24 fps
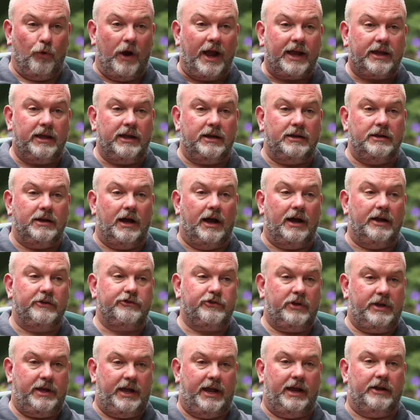
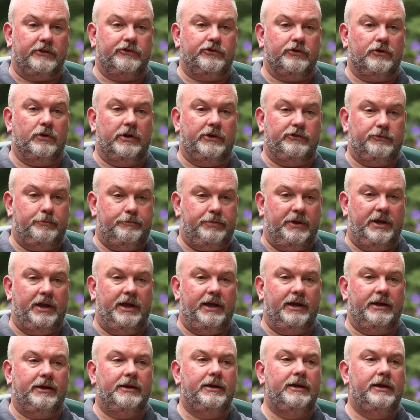recognize cancer as
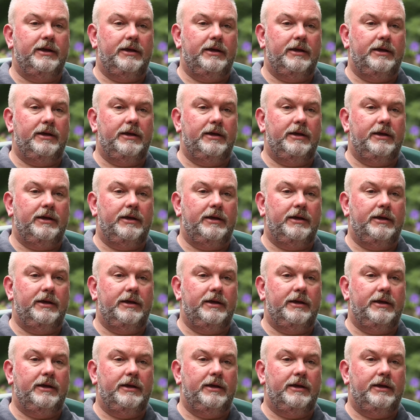being,